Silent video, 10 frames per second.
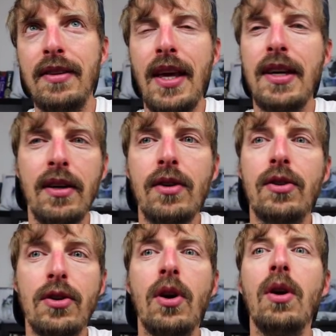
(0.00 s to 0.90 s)
taken
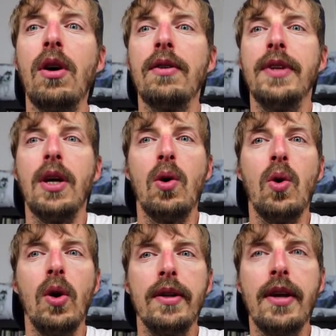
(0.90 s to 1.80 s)
control of the
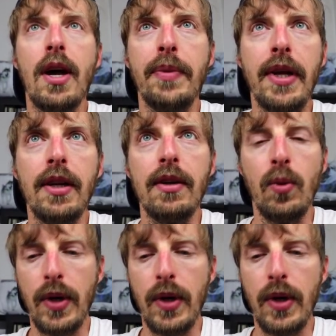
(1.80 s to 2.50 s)
whole terminal.